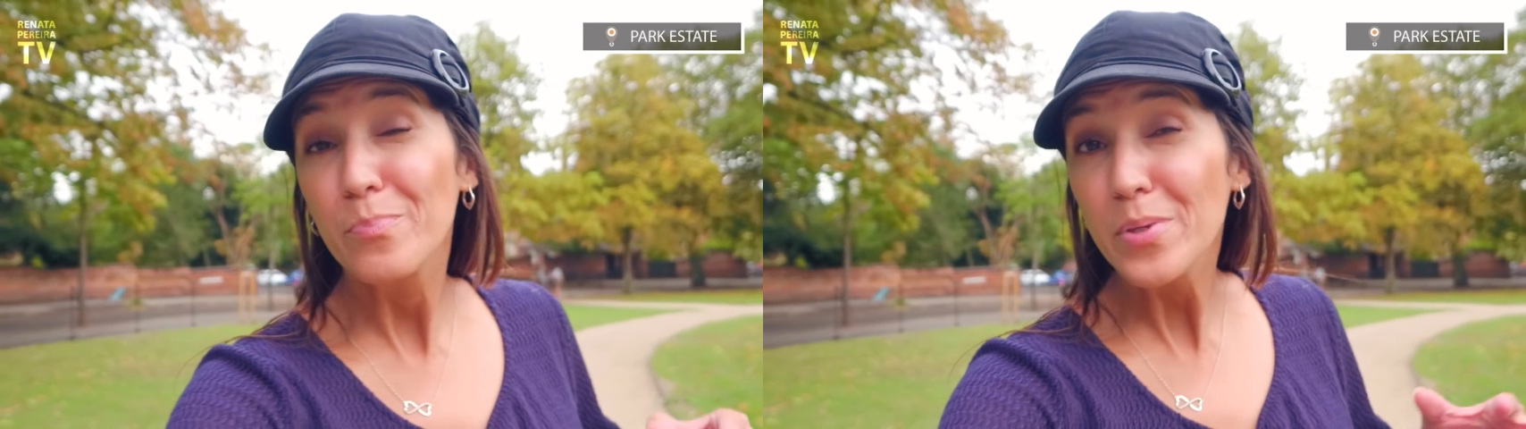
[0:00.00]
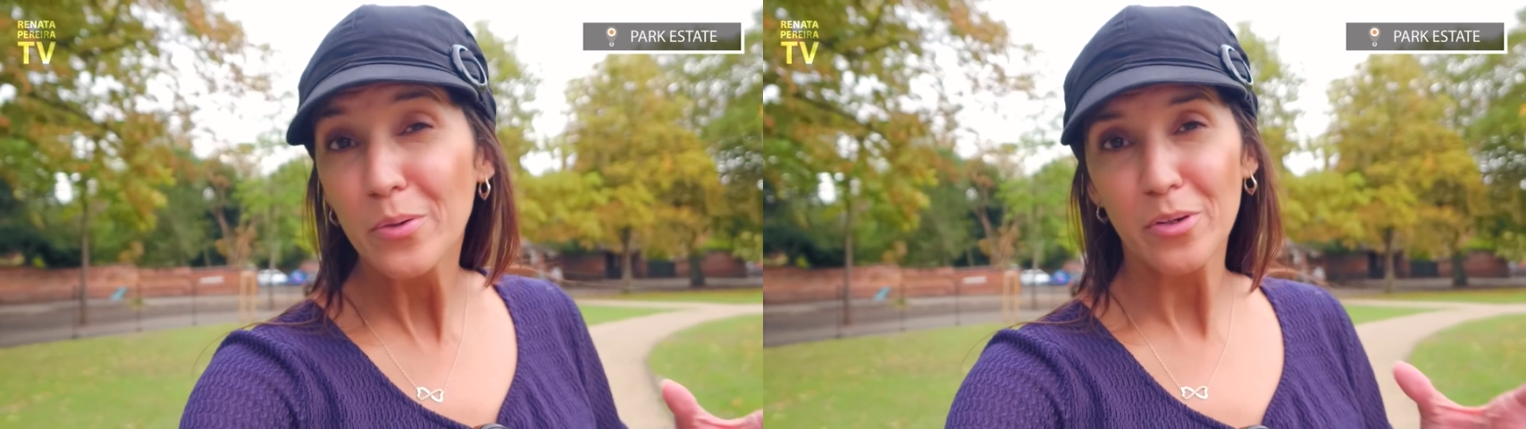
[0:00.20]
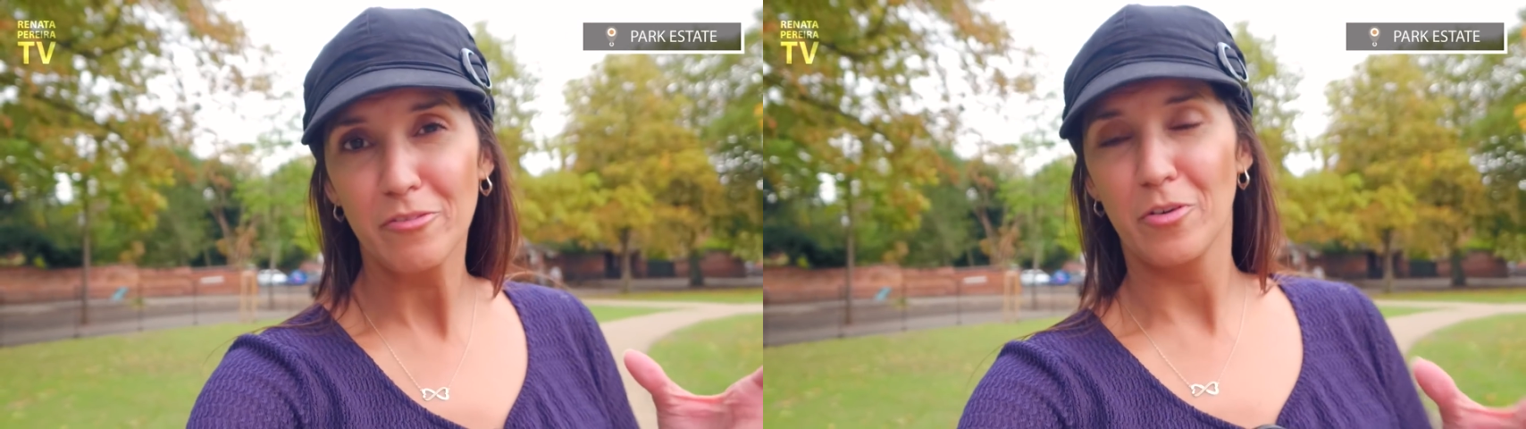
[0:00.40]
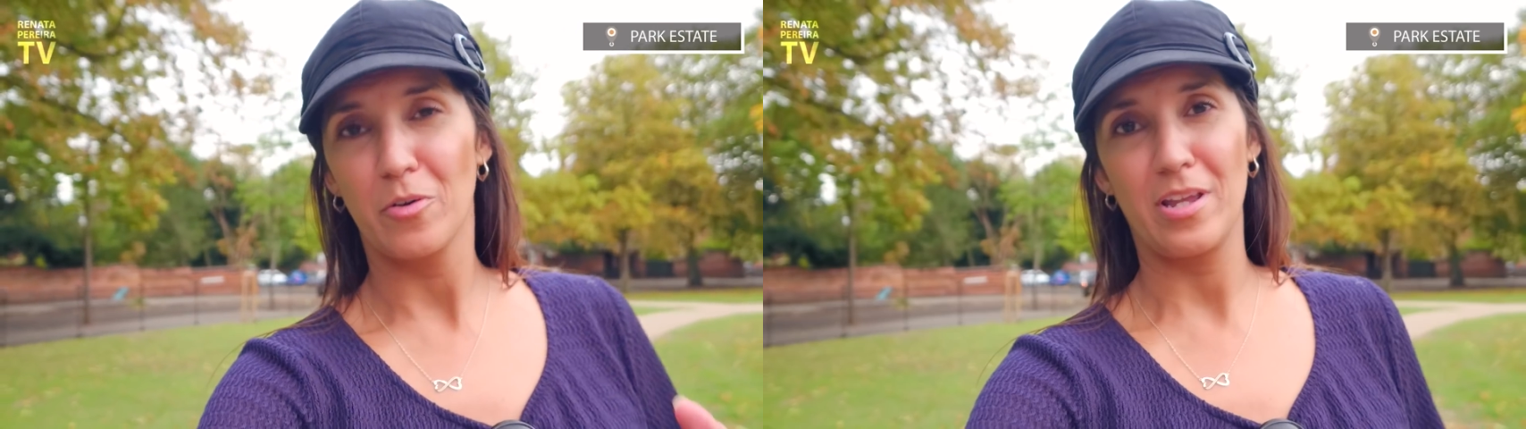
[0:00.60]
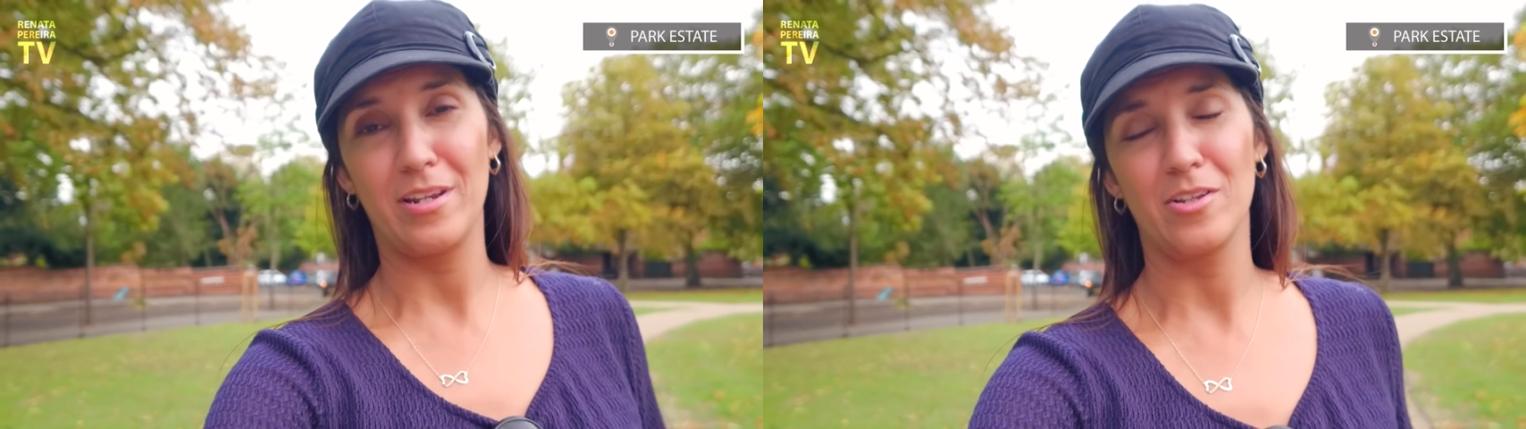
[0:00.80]

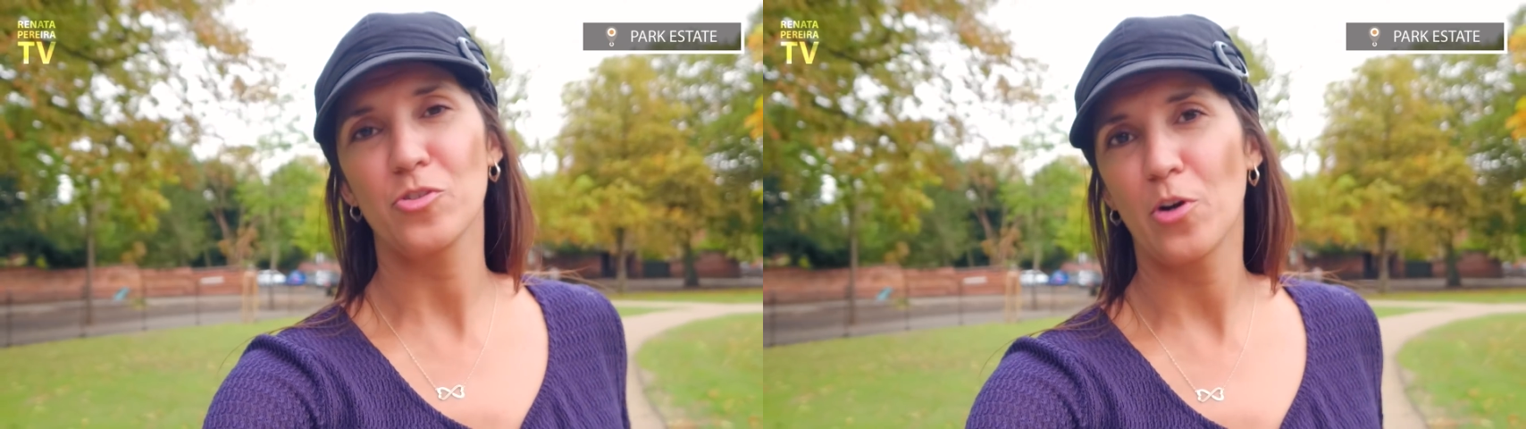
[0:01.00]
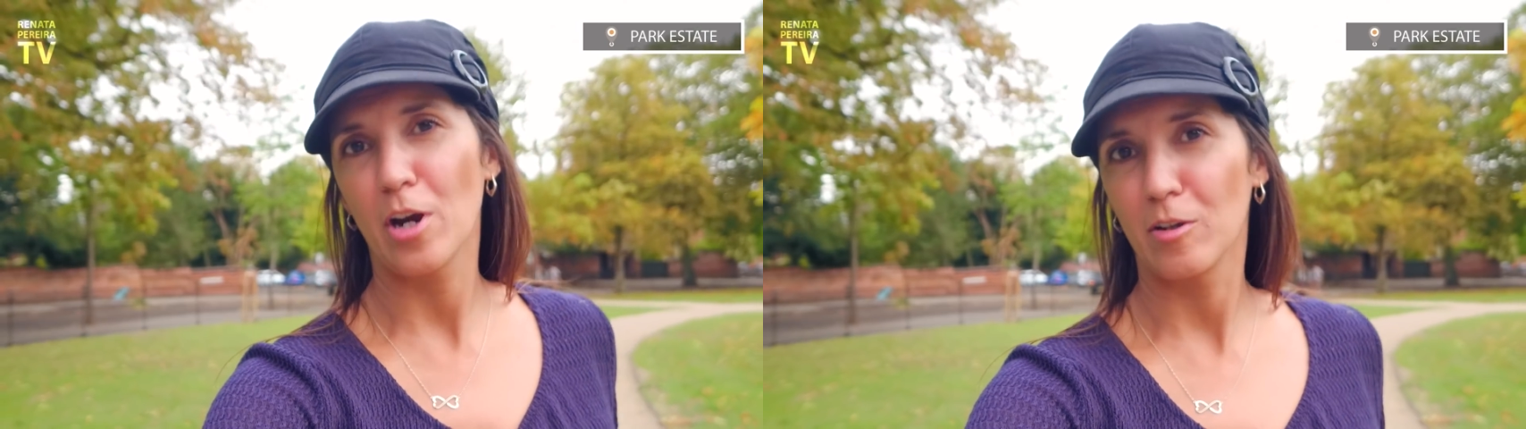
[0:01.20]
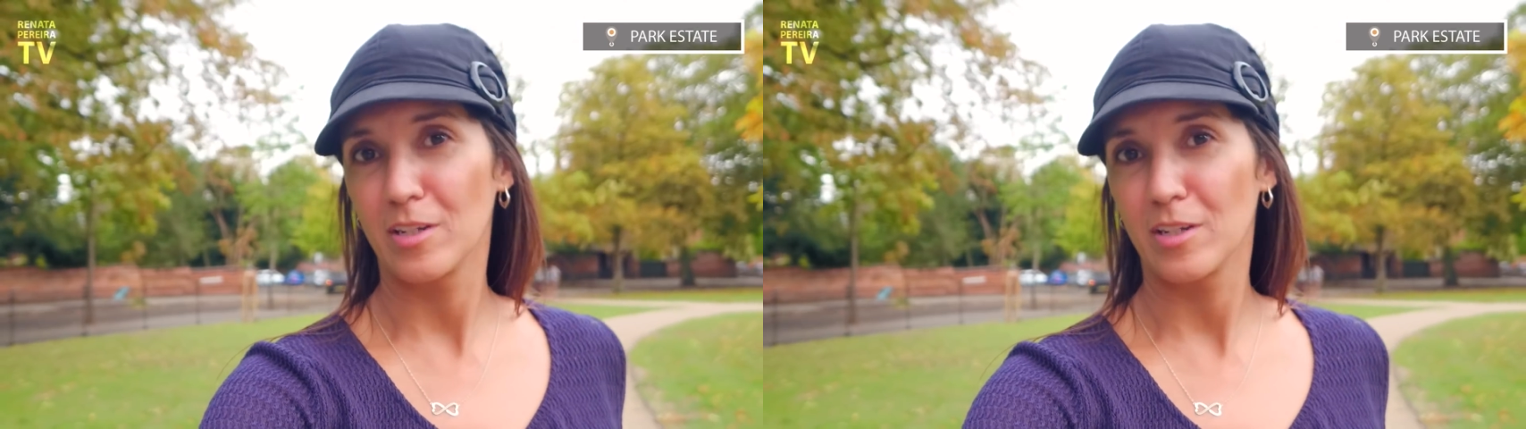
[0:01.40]
beautiful and historical